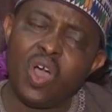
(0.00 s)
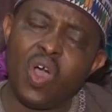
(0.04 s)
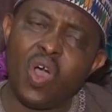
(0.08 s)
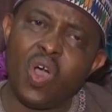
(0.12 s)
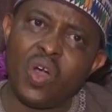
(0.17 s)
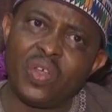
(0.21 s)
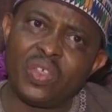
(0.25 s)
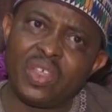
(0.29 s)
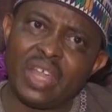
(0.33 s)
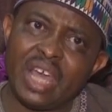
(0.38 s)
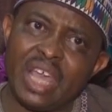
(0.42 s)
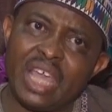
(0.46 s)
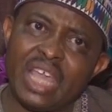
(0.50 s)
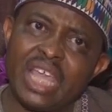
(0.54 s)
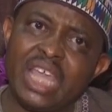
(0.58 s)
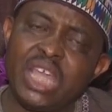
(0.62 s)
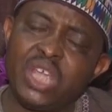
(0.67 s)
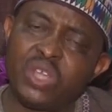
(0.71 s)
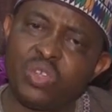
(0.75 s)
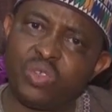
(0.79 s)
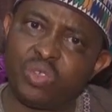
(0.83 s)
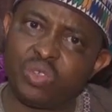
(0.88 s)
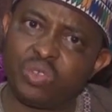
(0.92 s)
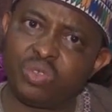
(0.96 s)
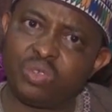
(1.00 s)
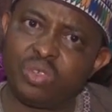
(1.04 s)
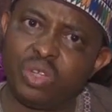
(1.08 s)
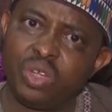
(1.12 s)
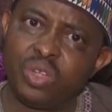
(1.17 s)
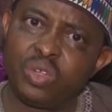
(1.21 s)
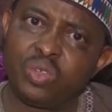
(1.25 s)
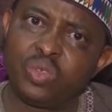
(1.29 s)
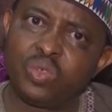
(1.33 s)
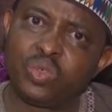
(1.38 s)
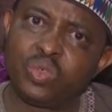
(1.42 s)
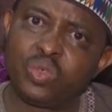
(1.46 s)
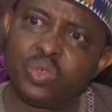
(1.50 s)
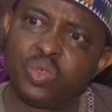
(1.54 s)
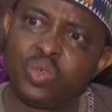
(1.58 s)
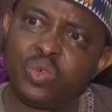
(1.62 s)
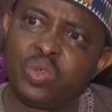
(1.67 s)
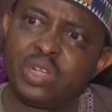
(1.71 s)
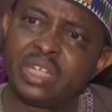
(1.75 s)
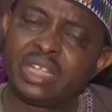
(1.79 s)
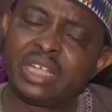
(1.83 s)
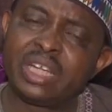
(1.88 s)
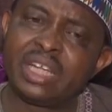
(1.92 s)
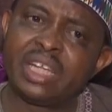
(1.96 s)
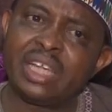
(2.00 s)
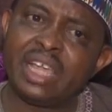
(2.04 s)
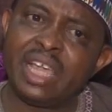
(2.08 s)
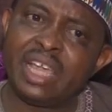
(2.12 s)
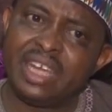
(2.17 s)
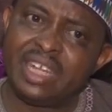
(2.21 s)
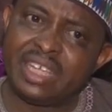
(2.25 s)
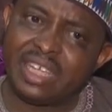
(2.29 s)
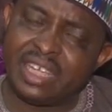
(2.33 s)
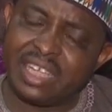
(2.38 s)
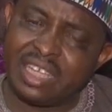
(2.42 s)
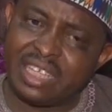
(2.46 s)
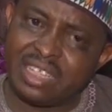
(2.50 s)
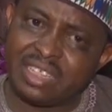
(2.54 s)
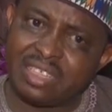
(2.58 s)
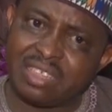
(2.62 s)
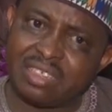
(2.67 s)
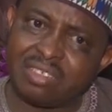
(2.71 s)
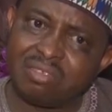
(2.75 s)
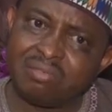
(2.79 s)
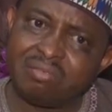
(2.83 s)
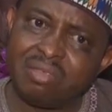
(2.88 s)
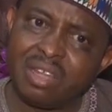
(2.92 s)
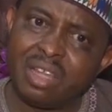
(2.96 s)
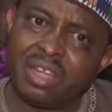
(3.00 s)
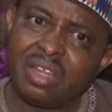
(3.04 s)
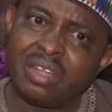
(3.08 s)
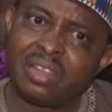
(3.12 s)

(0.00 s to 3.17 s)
other issues to do with education,